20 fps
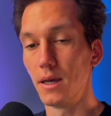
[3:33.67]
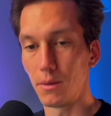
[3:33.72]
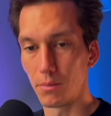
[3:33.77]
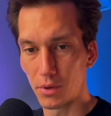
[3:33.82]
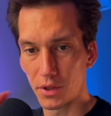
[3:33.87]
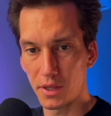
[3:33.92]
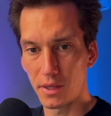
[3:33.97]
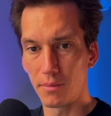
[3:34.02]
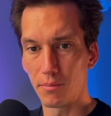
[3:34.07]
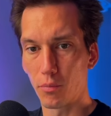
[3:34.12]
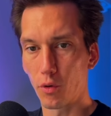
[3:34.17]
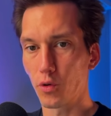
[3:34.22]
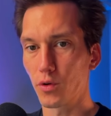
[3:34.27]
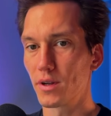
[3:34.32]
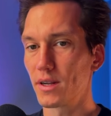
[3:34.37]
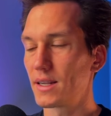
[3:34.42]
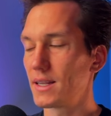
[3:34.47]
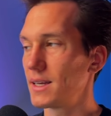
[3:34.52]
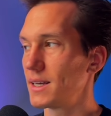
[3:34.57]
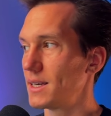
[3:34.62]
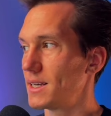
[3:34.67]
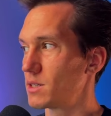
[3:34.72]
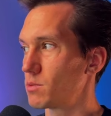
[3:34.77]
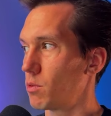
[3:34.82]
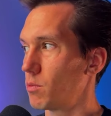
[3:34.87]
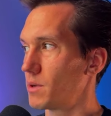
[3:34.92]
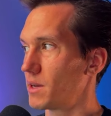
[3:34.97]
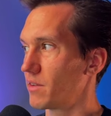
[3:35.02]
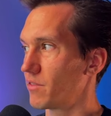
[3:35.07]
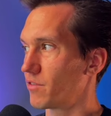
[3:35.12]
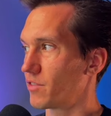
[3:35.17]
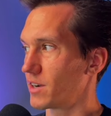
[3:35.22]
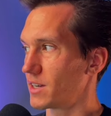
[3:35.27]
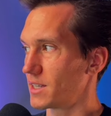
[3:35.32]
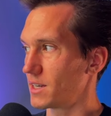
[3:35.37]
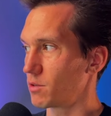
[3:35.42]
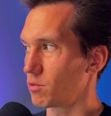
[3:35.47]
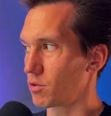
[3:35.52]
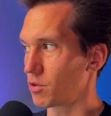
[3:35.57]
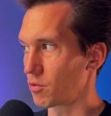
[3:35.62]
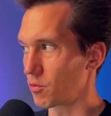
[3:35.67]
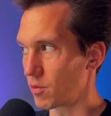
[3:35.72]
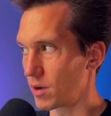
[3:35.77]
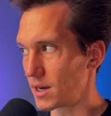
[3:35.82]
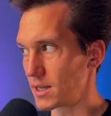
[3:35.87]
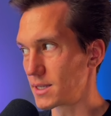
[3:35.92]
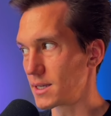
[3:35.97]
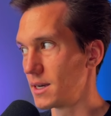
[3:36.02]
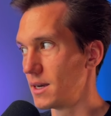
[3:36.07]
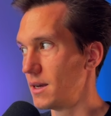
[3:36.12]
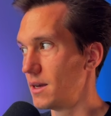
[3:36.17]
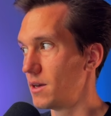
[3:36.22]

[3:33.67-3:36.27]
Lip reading: But the important thing is what we can find here on the right.